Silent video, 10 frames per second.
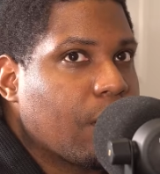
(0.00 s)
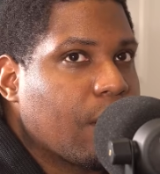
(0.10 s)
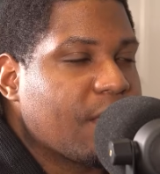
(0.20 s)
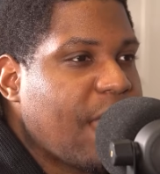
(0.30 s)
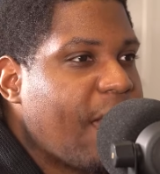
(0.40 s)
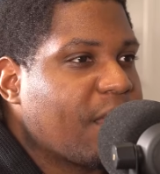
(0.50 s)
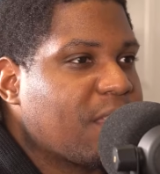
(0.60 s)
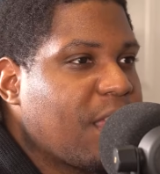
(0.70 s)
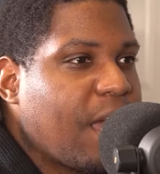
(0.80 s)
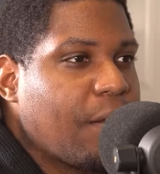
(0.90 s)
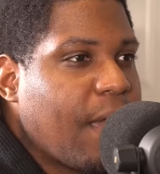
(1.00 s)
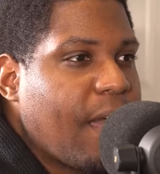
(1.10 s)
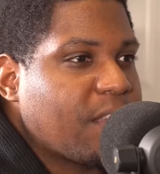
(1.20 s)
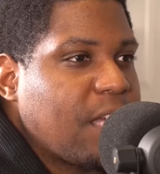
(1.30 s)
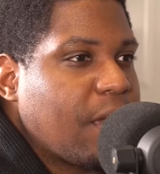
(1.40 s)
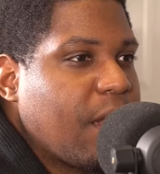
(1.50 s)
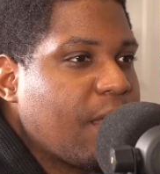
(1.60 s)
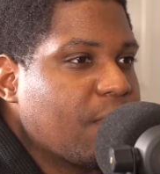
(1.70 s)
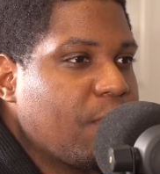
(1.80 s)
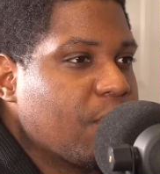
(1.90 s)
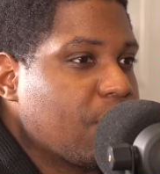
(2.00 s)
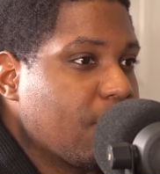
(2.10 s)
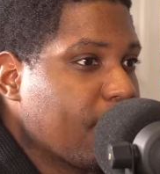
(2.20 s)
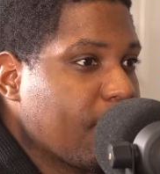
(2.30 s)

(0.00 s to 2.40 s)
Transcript: Because Alex and I, Alex far. and I, kind of pushed through